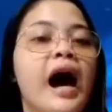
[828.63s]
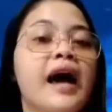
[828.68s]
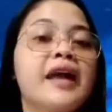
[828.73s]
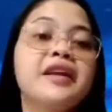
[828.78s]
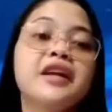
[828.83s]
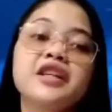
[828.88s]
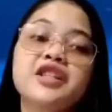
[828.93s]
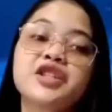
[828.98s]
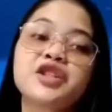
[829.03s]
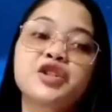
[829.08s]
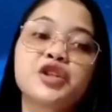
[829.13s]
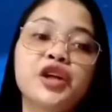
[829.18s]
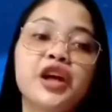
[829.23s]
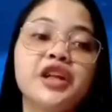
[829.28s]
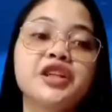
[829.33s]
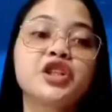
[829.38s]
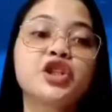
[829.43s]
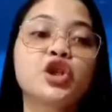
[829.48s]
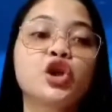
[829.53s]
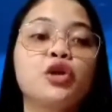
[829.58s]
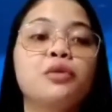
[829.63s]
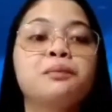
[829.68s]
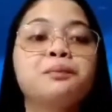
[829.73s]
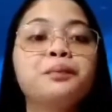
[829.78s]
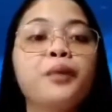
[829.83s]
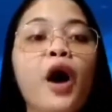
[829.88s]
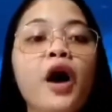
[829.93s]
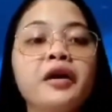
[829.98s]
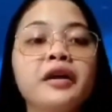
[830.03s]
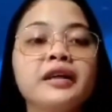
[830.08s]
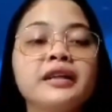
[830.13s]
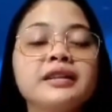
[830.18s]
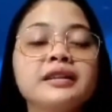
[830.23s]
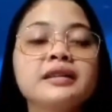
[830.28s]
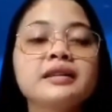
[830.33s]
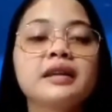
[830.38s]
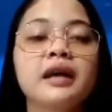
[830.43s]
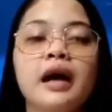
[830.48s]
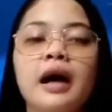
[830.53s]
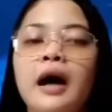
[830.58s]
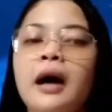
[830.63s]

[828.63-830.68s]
and a stretch component,